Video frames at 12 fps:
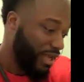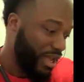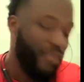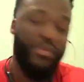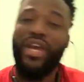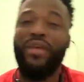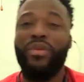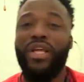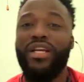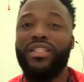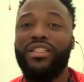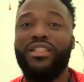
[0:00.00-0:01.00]
NBA
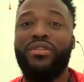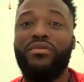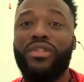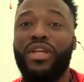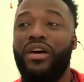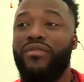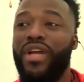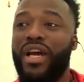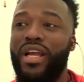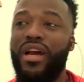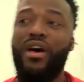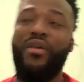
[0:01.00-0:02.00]
players is too soft now.
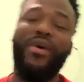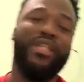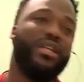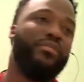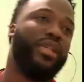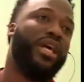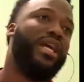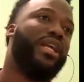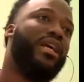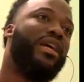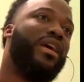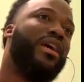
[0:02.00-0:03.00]
They always
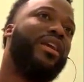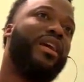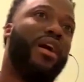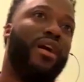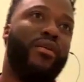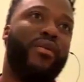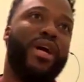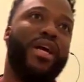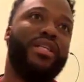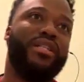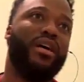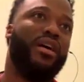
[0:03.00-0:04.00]
complaining. They
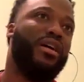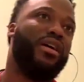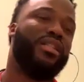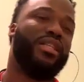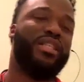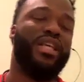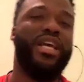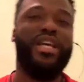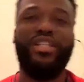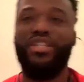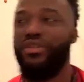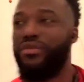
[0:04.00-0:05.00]
always is an
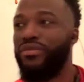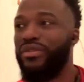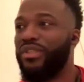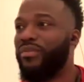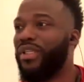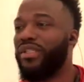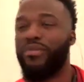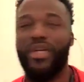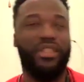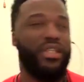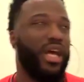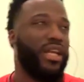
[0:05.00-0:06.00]
issue,
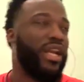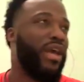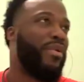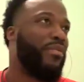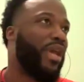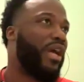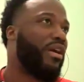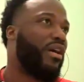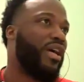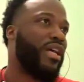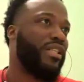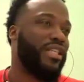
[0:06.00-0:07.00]
especially like you got people like
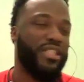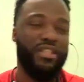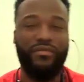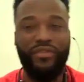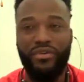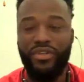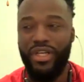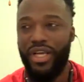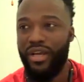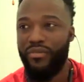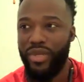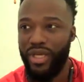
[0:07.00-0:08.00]
Carl. This is the future of the
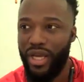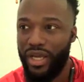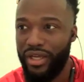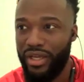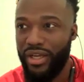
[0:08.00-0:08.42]
NBA.